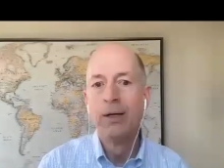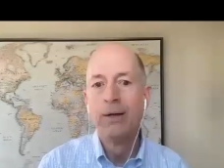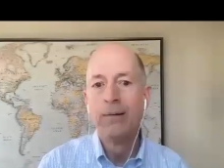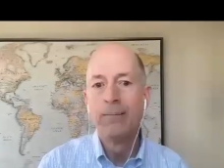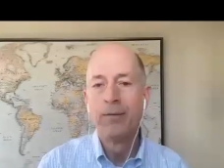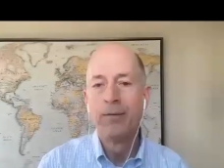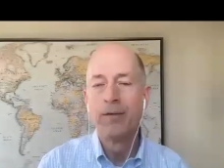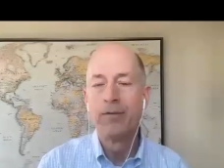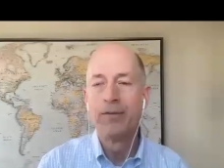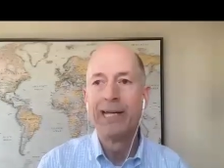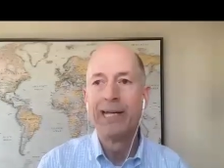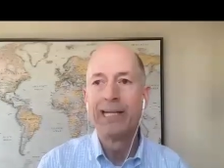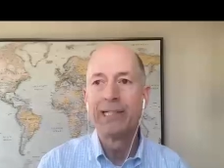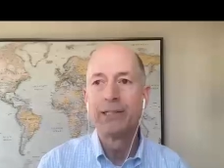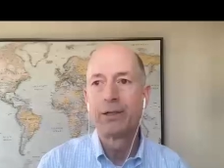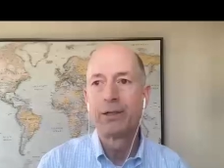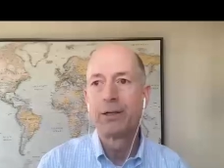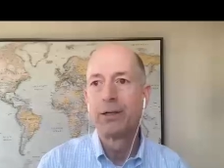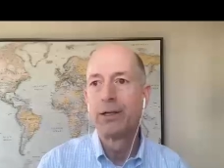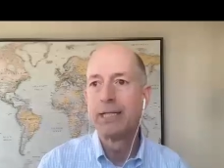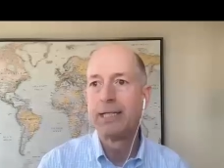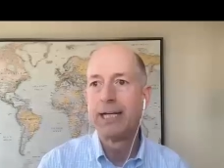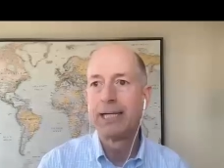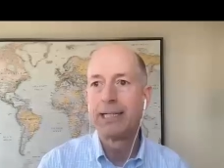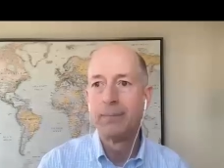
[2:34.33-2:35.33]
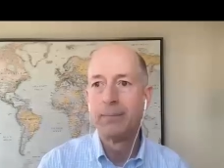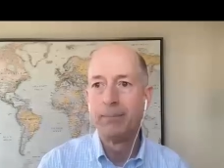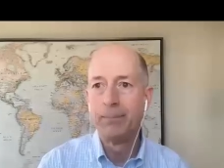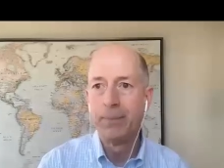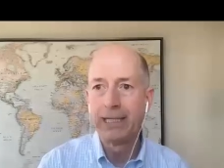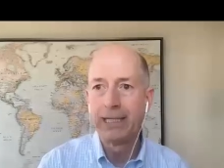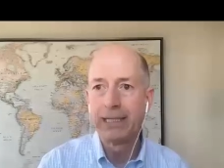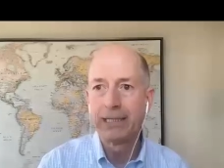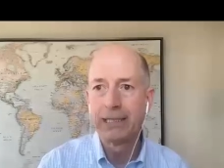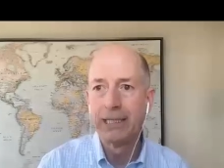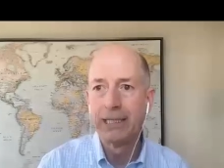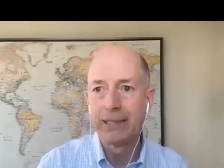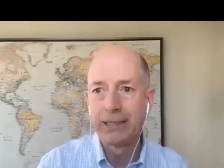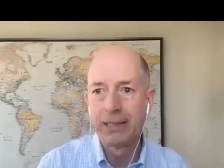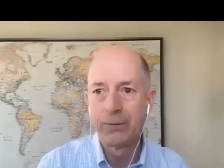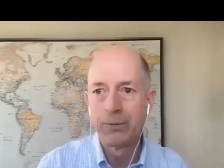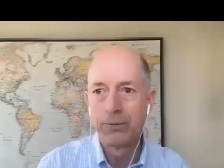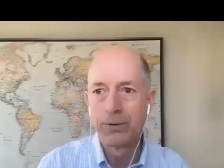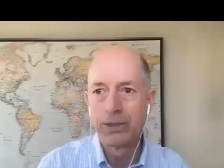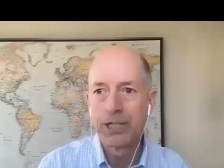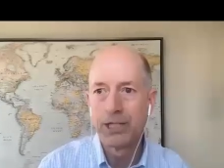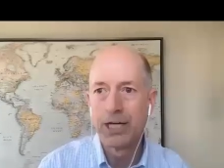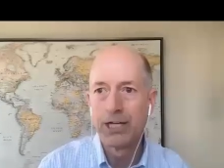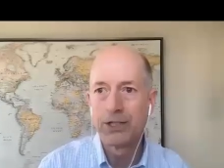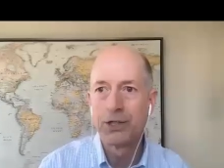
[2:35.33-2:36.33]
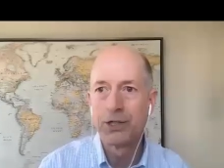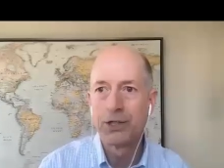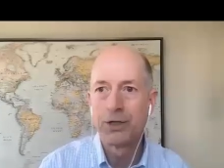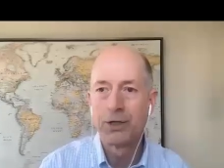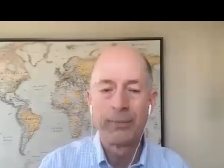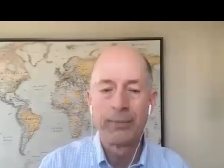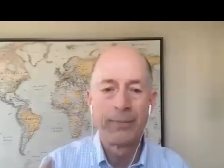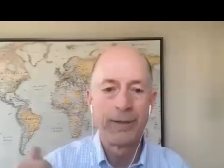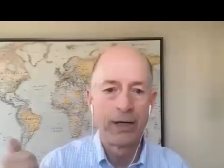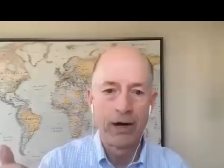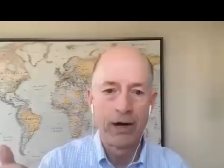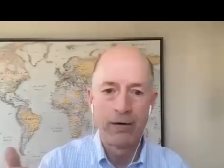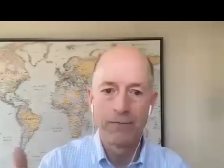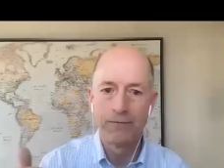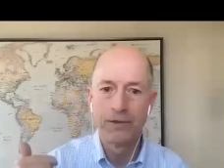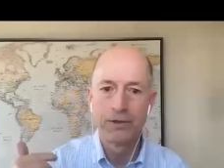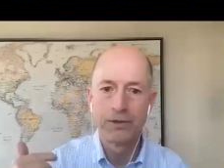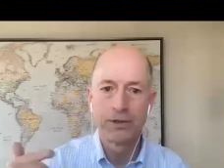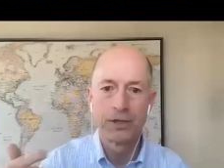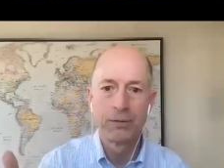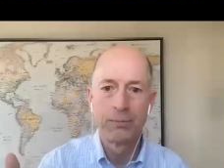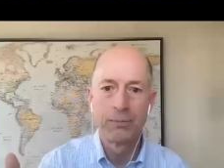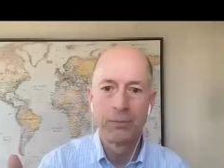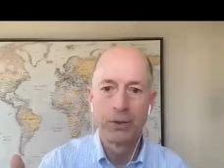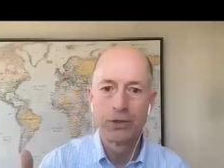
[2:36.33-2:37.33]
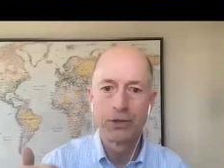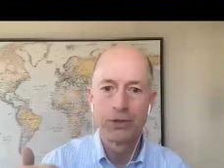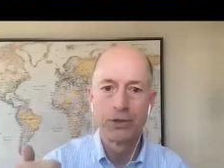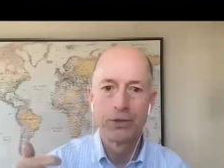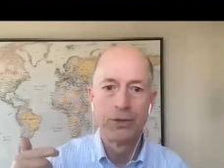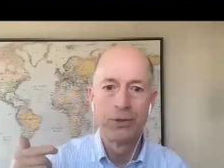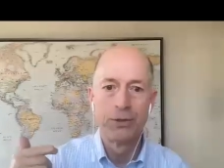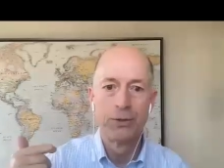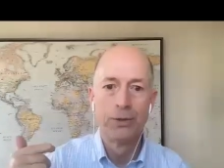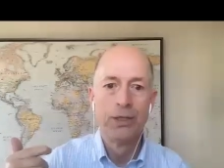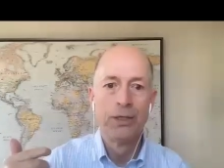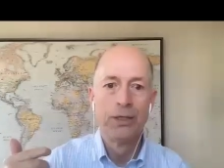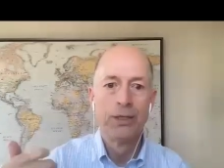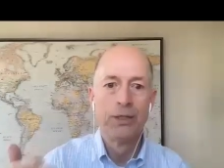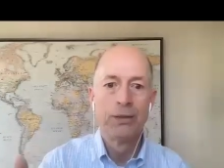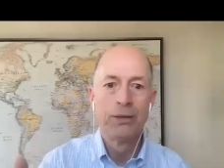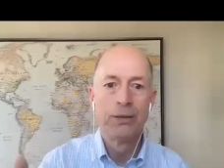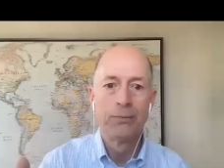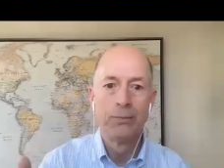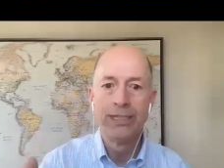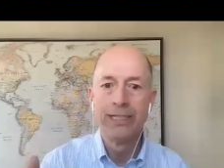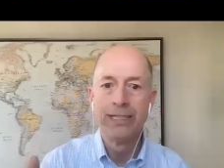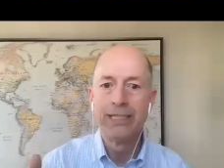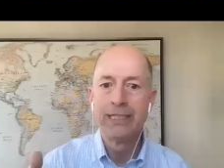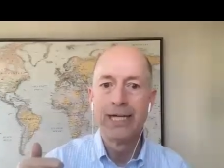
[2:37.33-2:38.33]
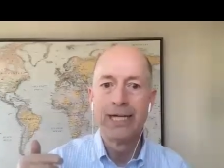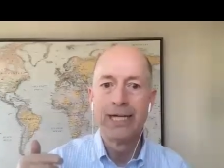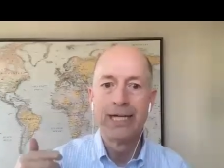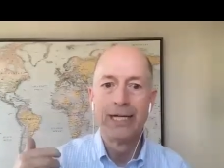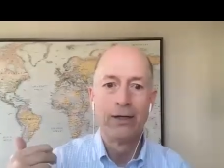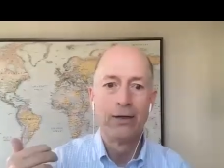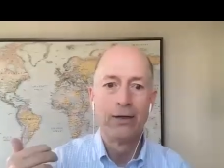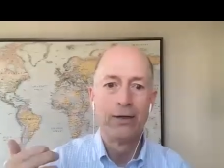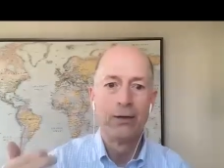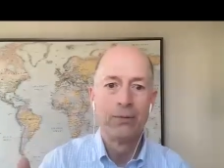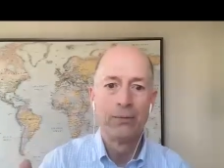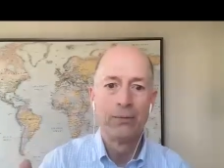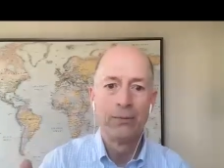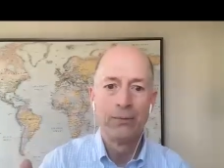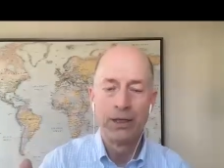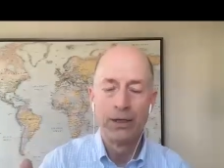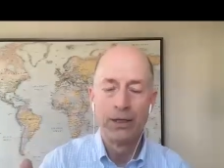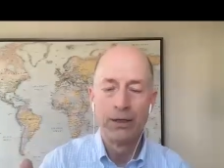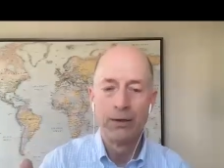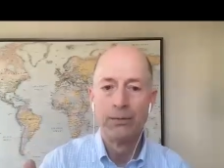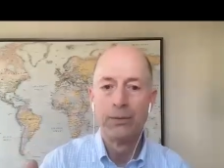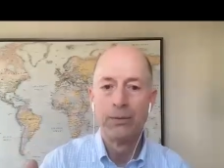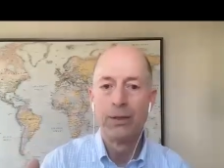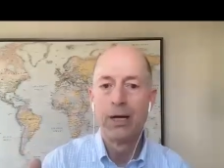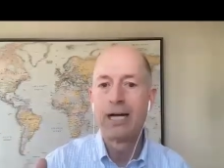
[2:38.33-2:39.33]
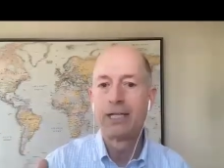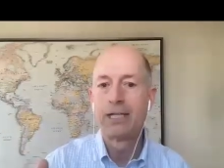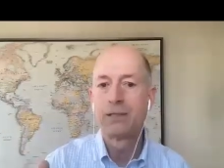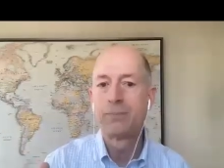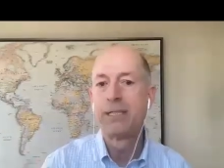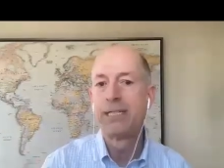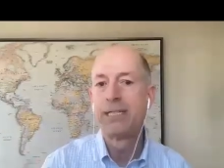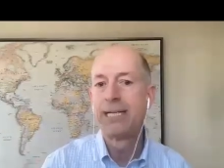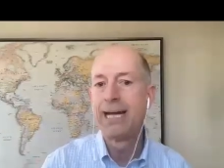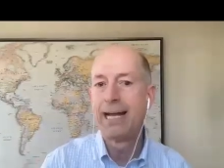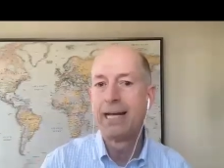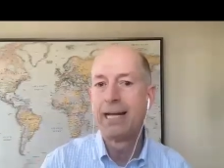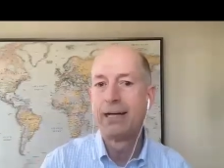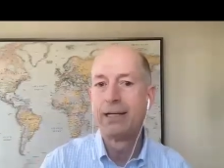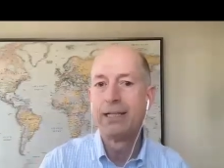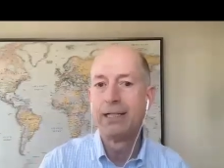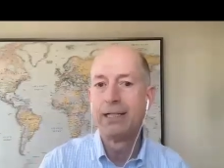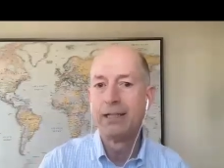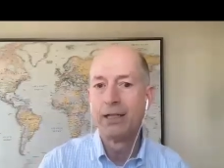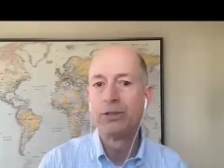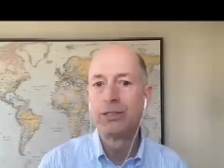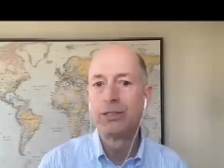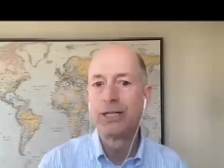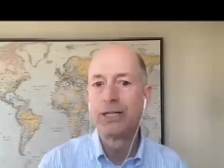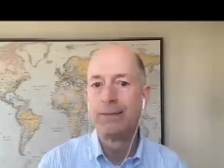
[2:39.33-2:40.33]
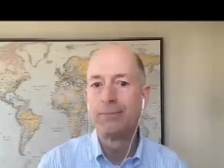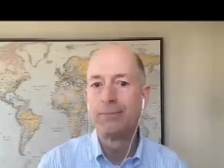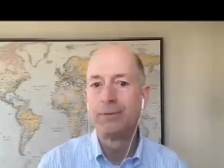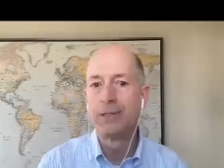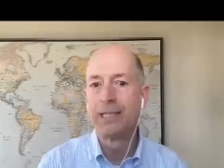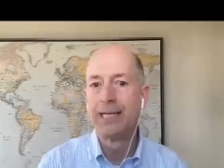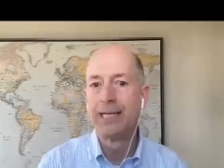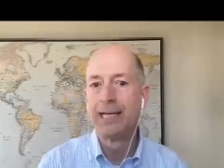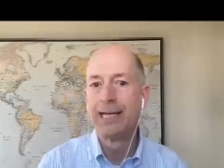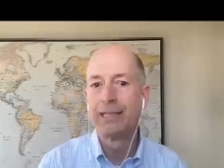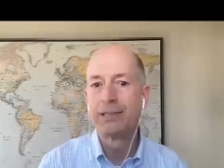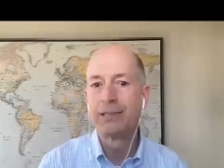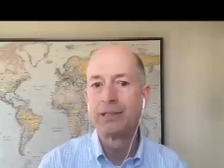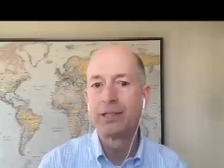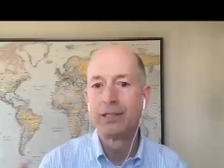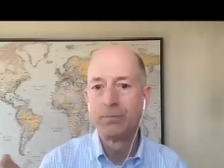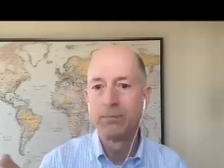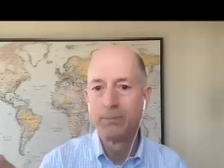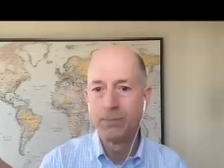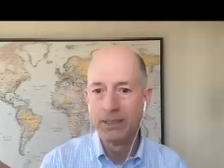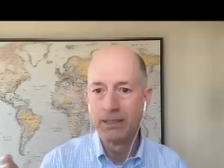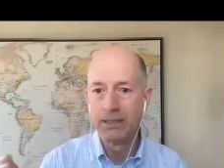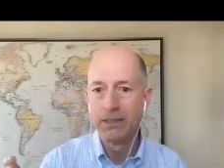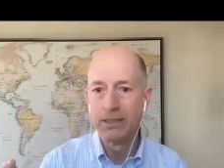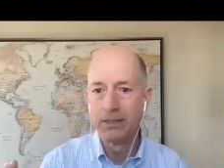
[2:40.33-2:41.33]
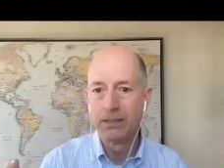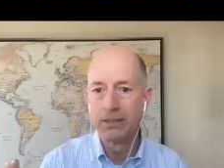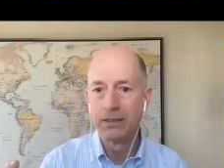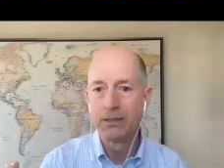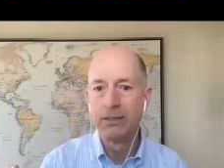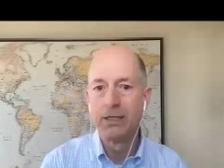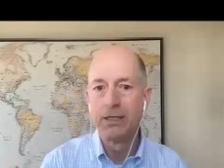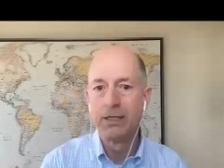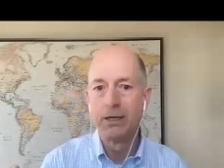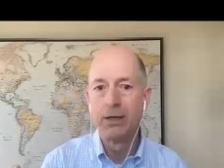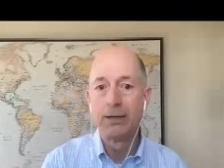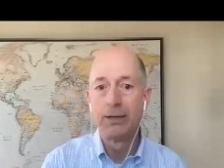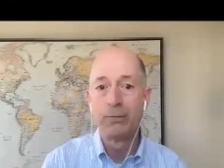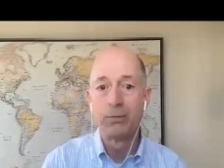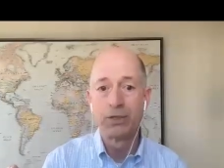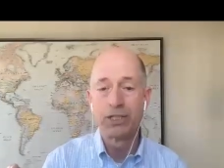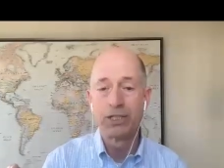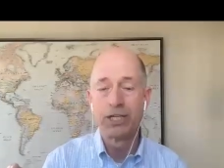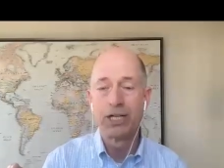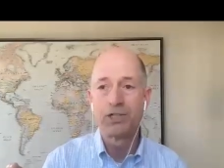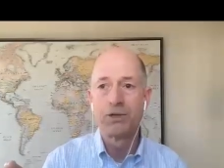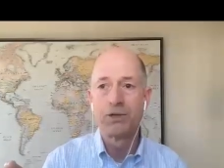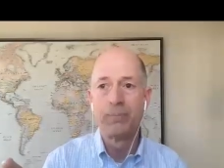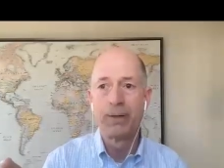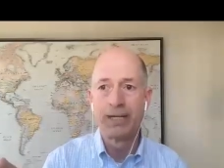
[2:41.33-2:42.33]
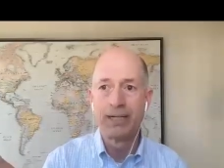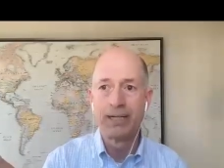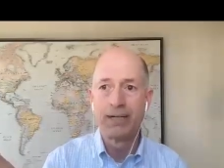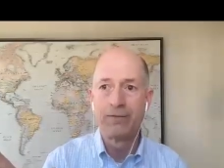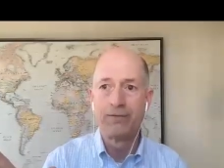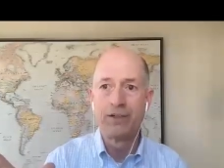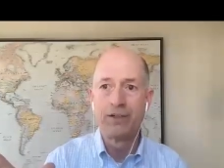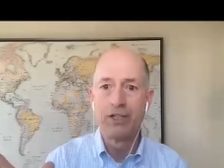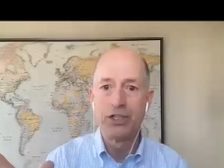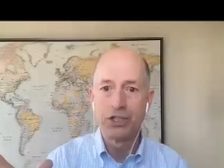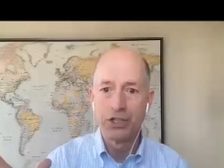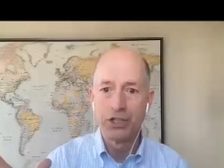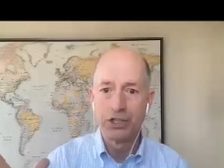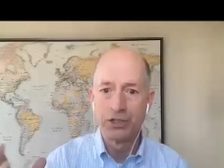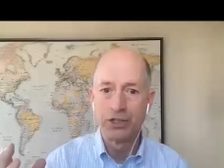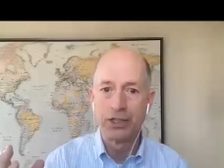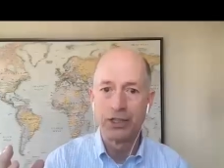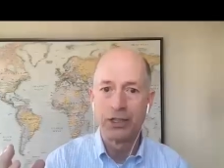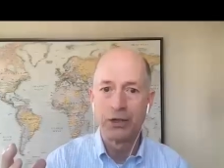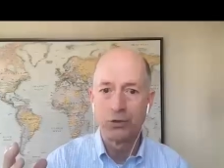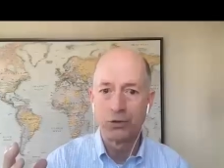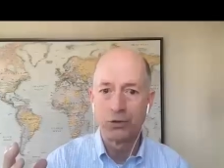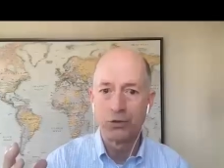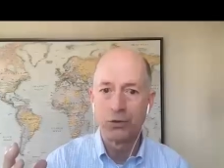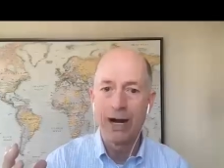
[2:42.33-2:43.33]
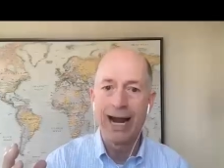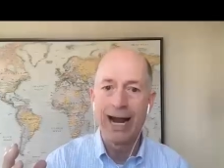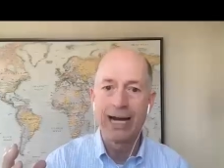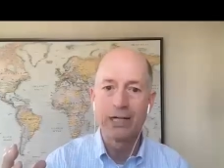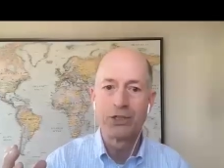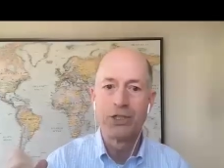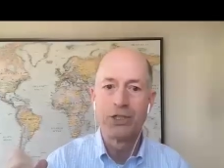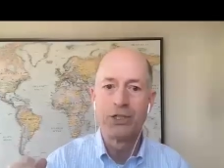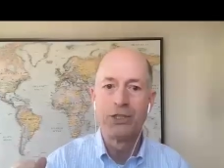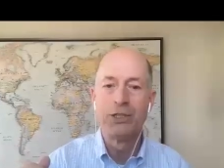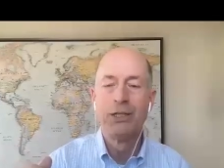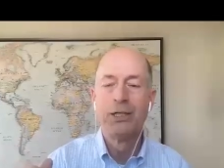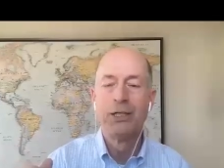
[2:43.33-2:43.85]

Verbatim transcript: The things that are going to take the biggest hits in a recession are going to be office, commercial, retail, you know, hospitality, those types of things. Because business, you know, a recession by definition is a contraction,